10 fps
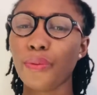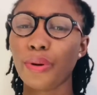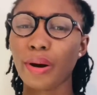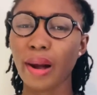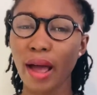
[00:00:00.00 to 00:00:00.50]

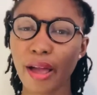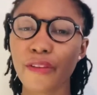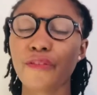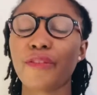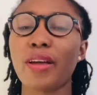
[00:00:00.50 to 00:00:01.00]

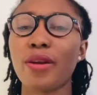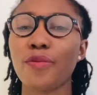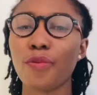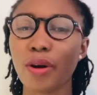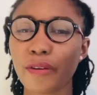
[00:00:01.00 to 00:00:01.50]
life
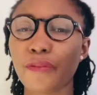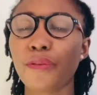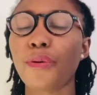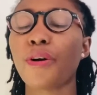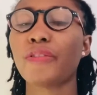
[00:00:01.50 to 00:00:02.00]
and
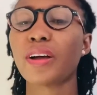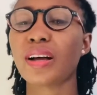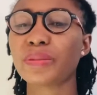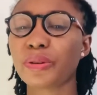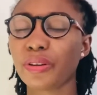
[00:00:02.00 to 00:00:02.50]
workflow of the
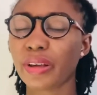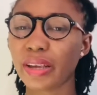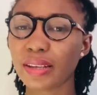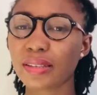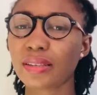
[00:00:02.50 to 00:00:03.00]
hospital
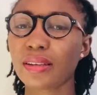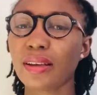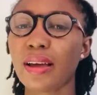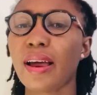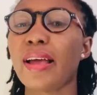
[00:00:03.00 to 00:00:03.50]
is
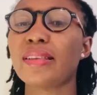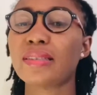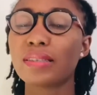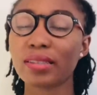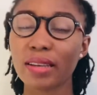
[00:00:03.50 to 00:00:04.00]
and
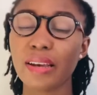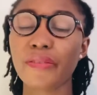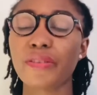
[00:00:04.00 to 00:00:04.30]
see if